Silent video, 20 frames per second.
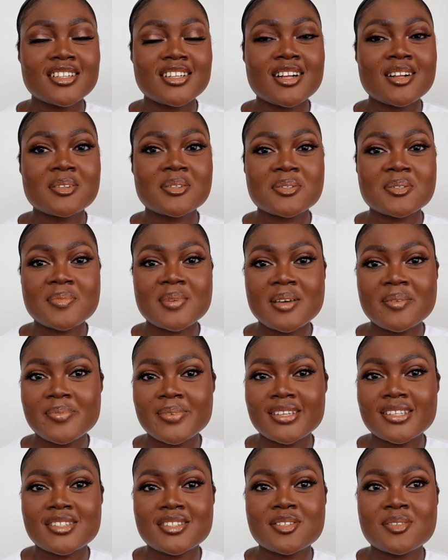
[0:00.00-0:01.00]
I'll do my
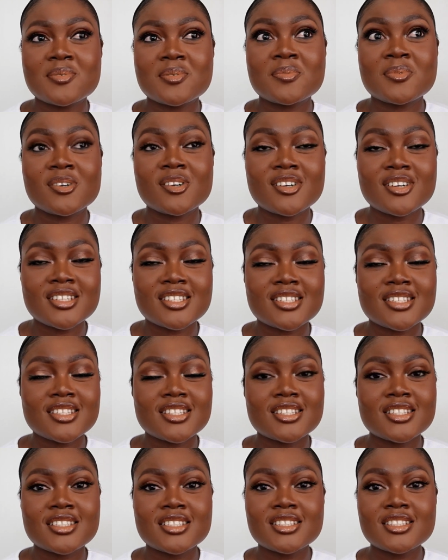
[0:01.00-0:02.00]
best to be more
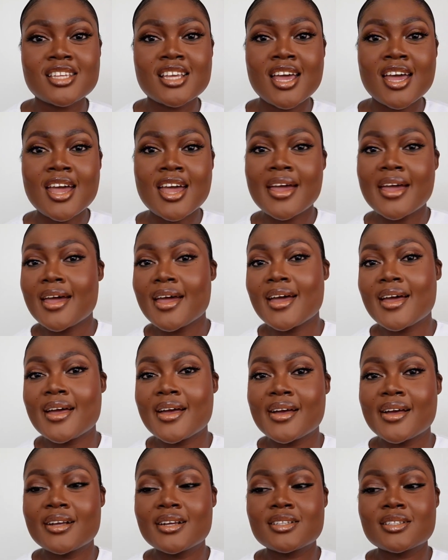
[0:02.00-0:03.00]
consistent
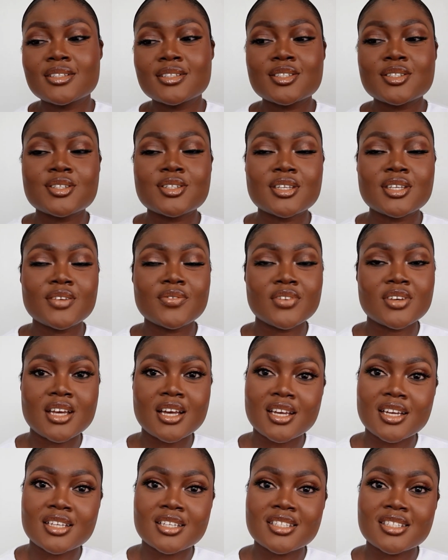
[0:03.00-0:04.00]
and just to give you
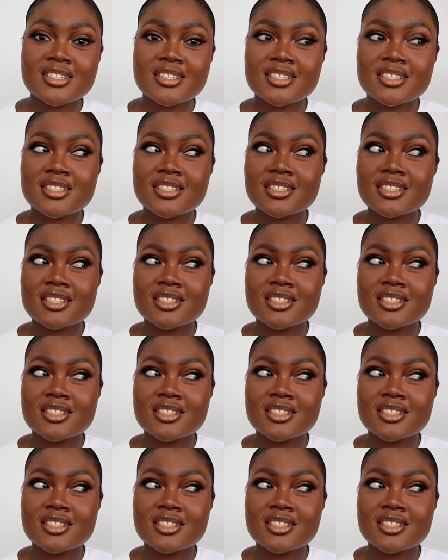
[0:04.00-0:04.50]
guys